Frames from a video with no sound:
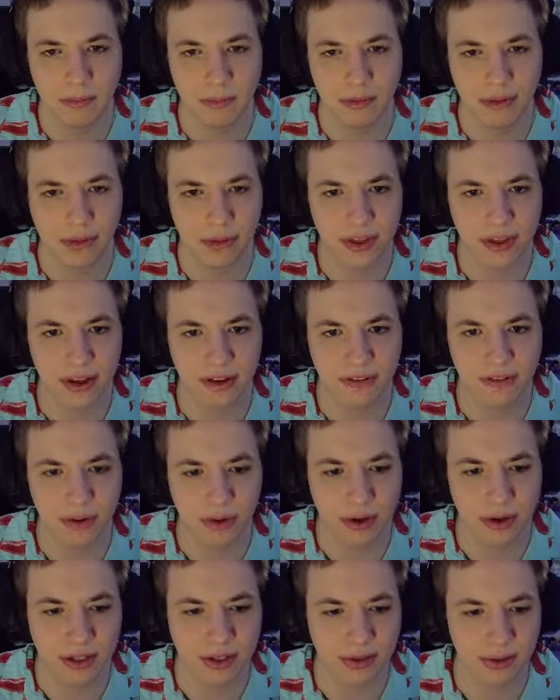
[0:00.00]
thing
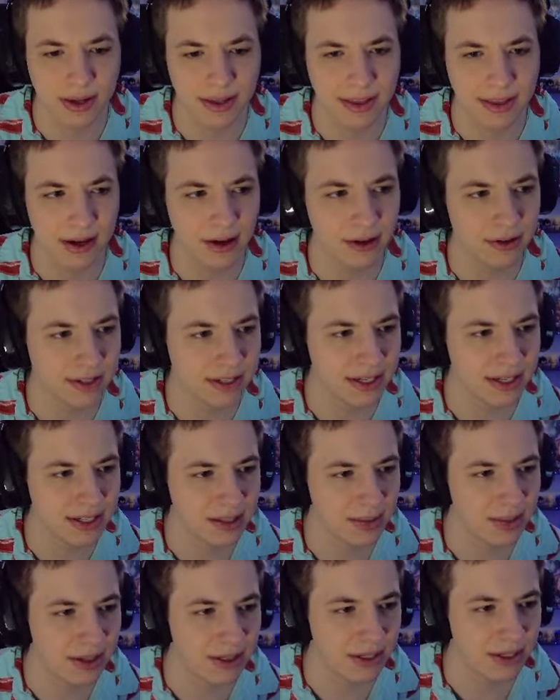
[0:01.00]
for us right there. Let's get
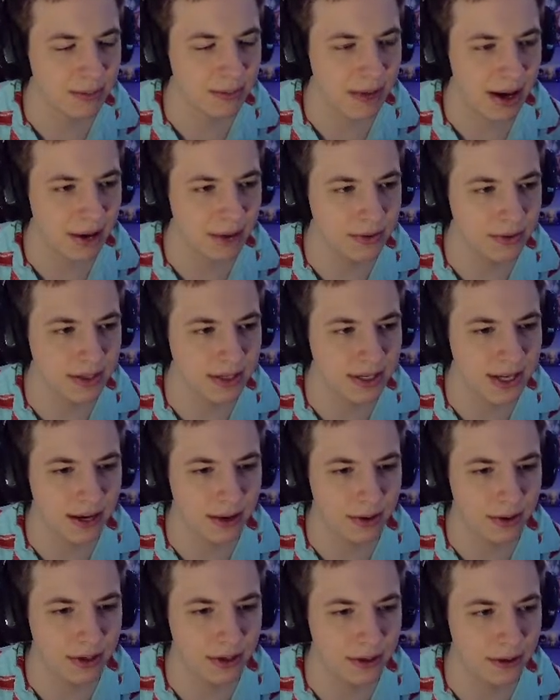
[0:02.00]
some of these mountains
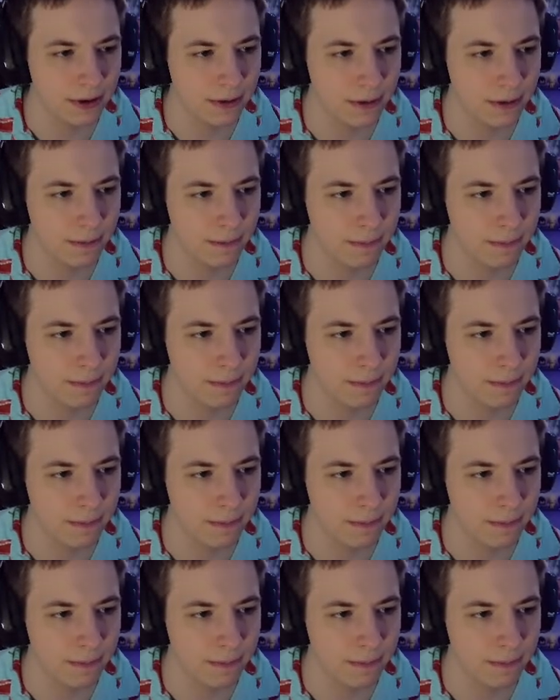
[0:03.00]
down here.